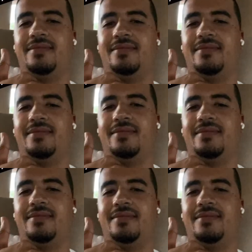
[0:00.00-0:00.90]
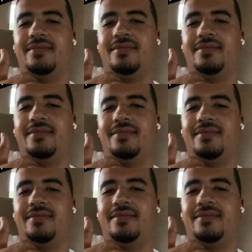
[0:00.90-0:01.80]

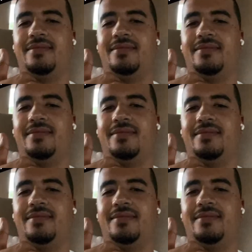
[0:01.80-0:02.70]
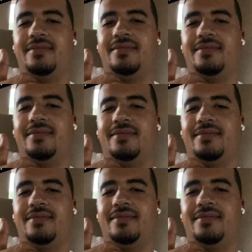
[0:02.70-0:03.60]

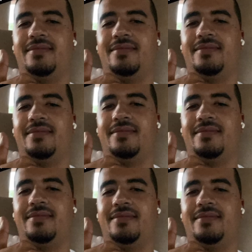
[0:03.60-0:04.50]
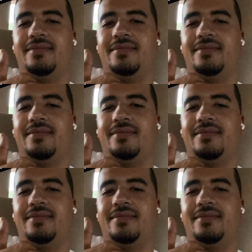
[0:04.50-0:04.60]
(no one is talking)